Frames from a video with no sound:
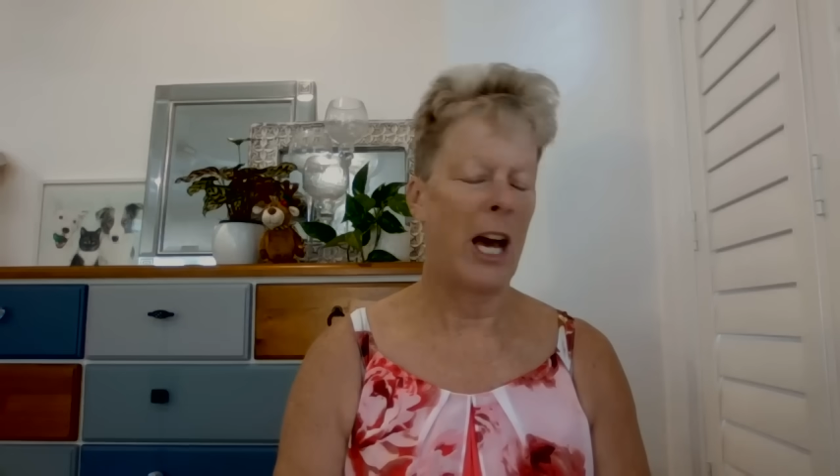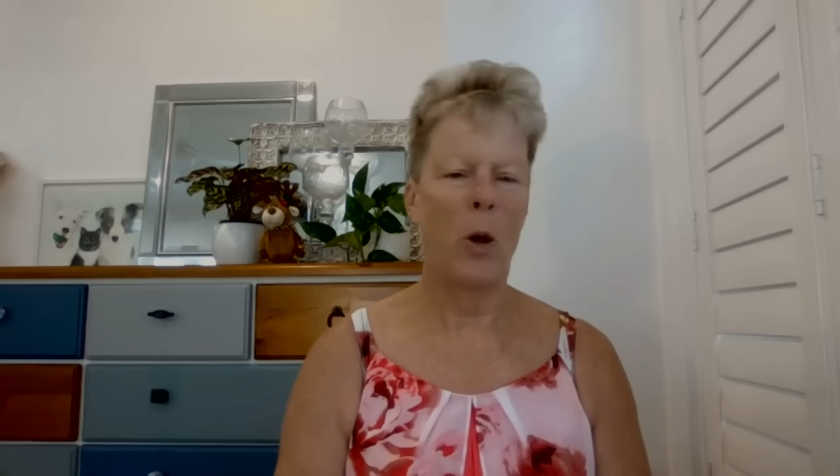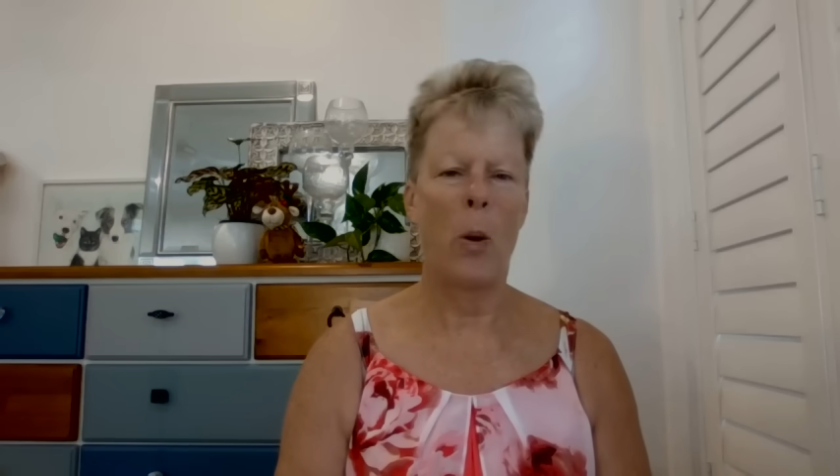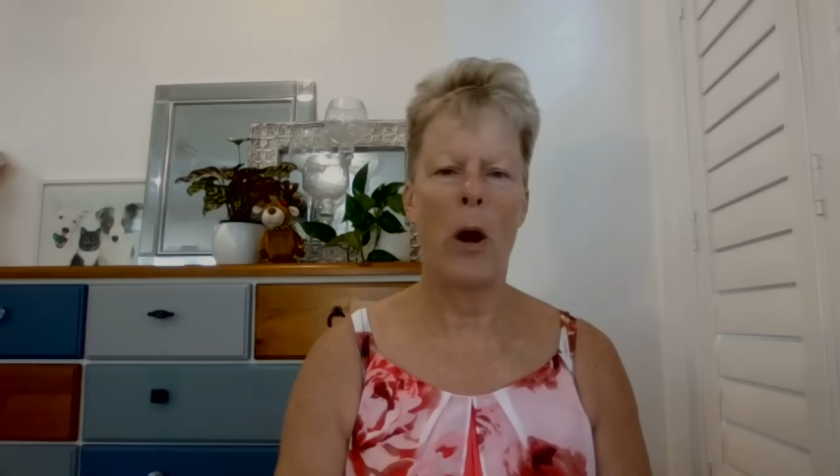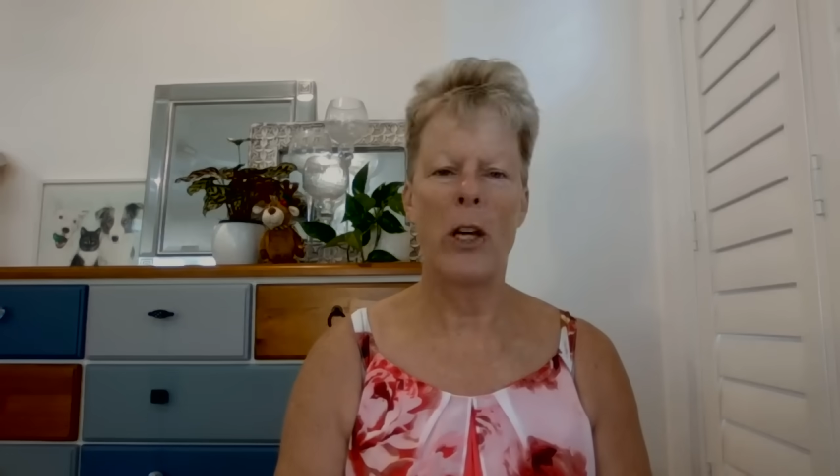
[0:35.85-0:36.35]
uh,
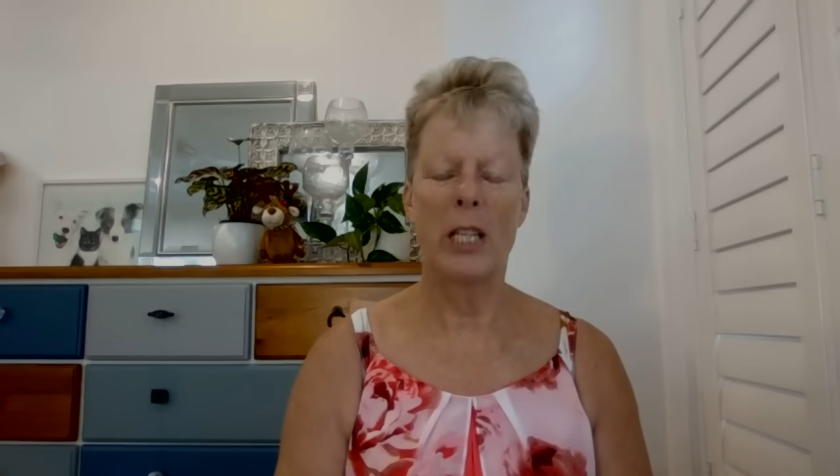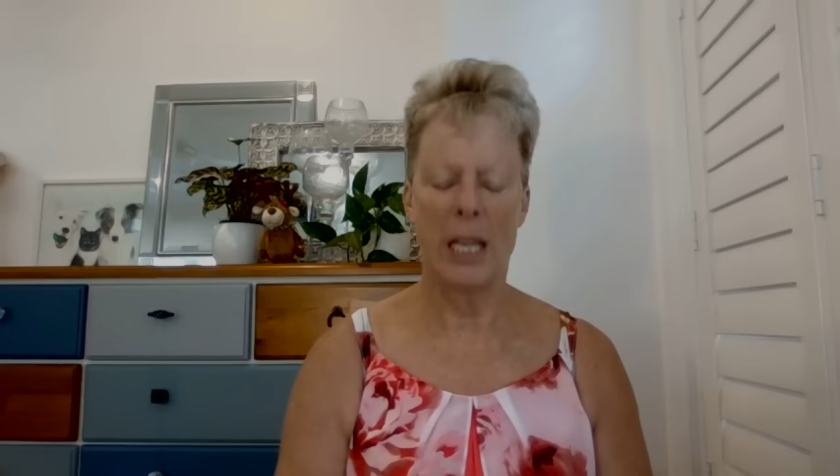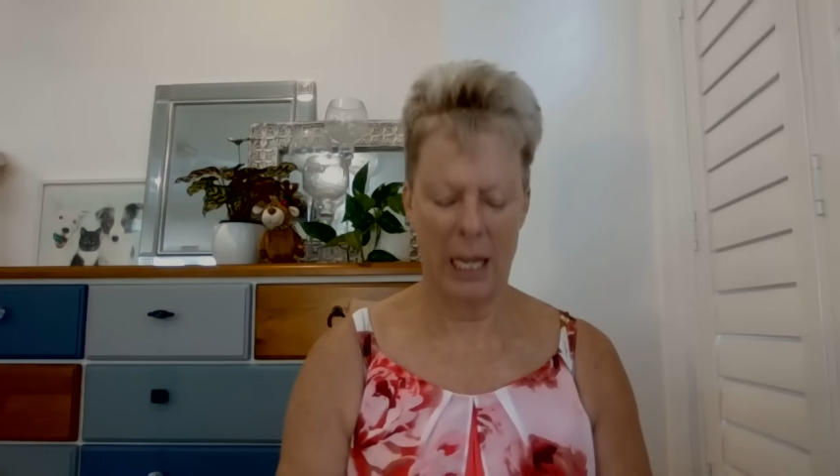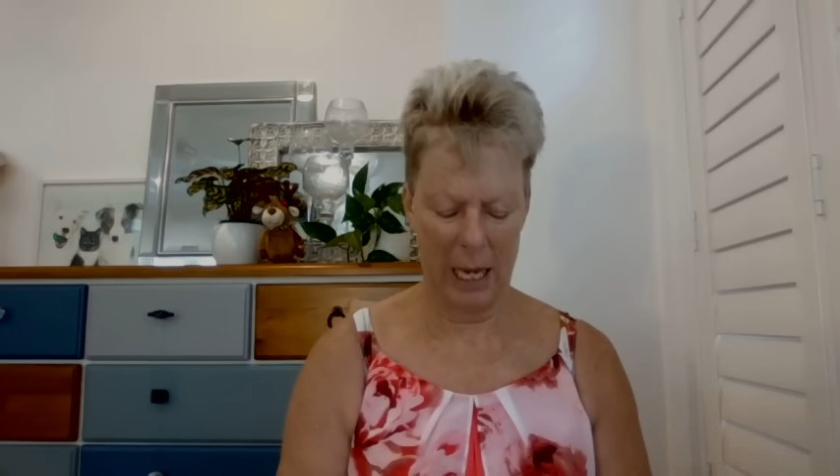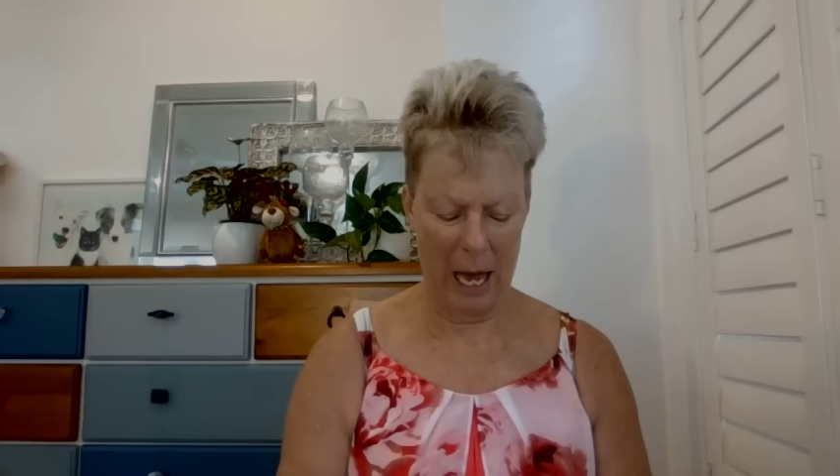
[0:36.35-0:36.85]

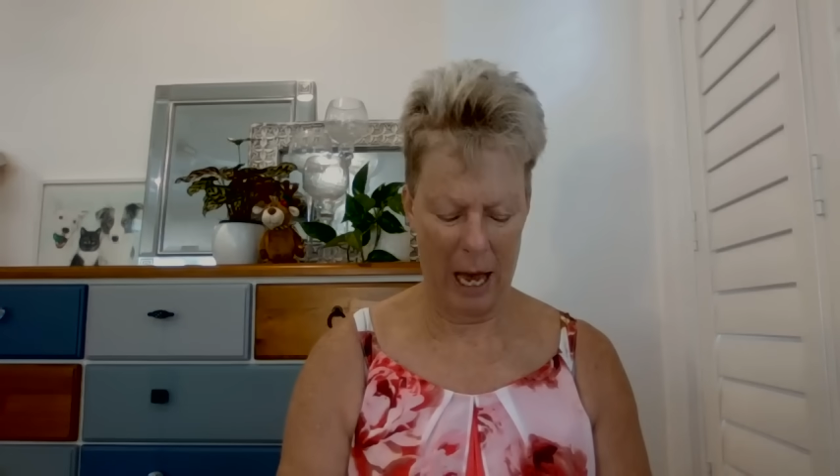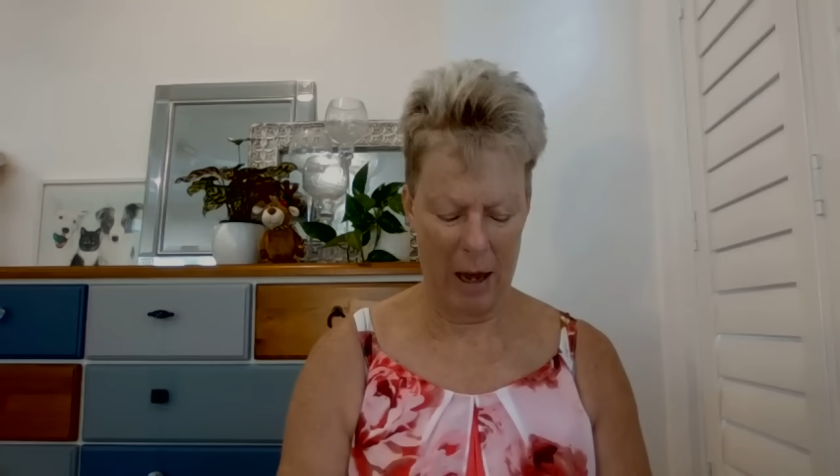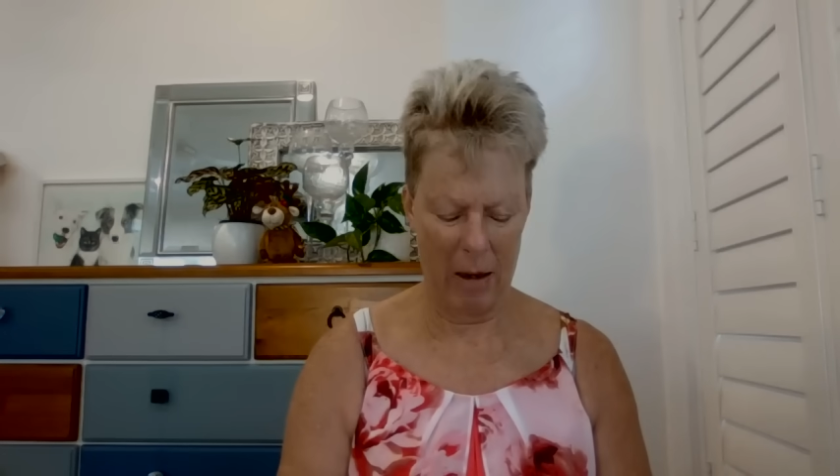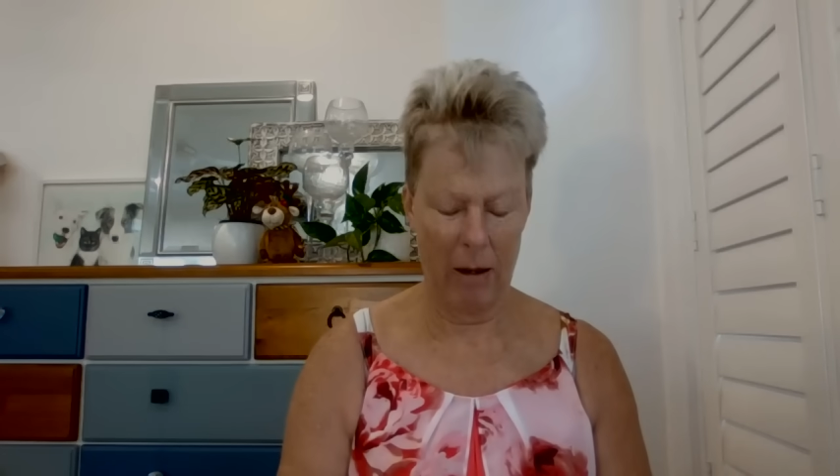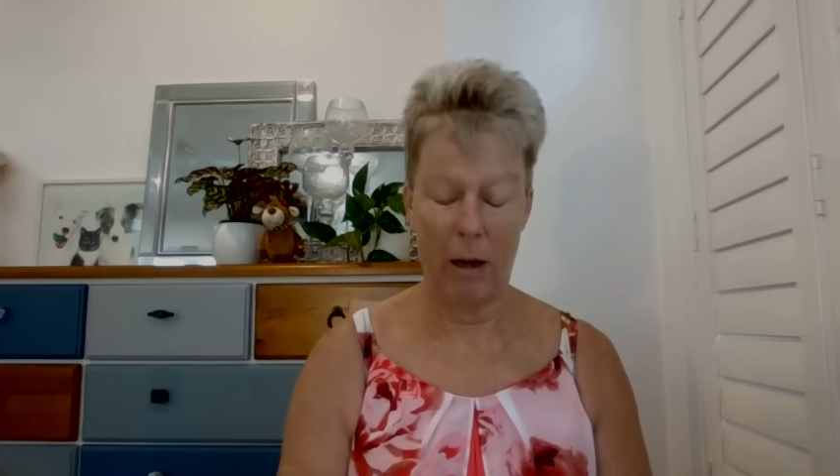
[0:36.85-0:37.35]
quoting
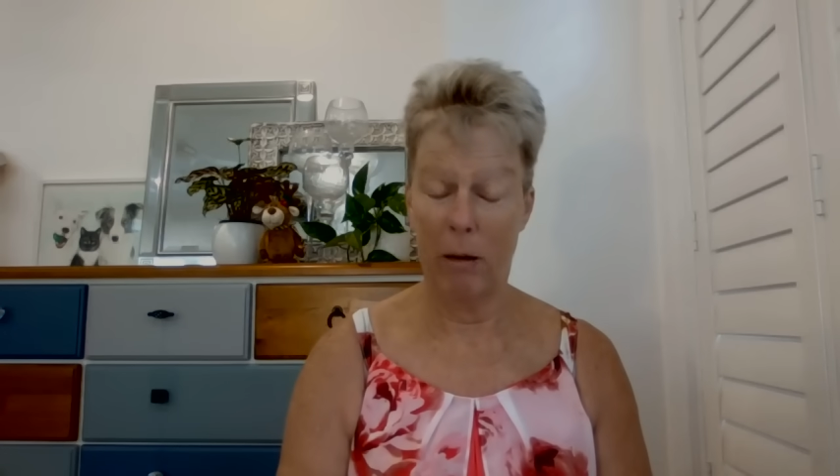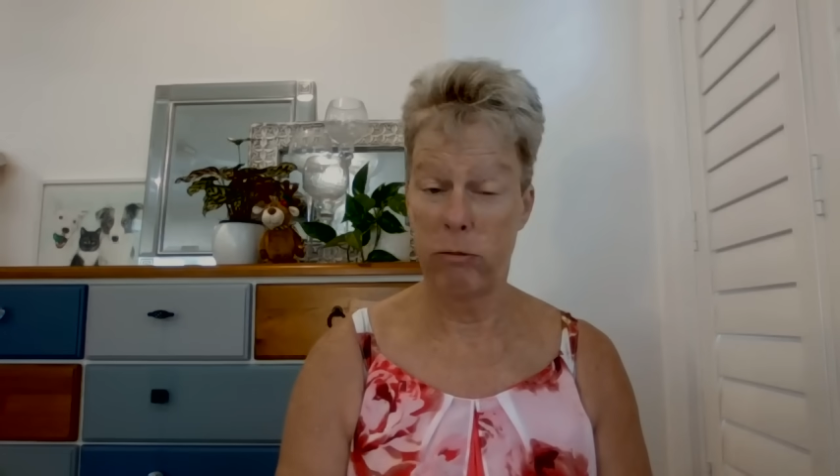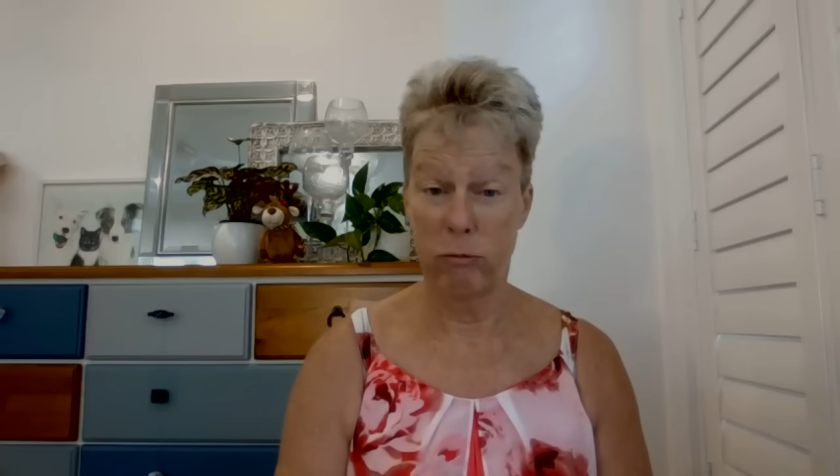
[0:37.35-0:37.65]
uh,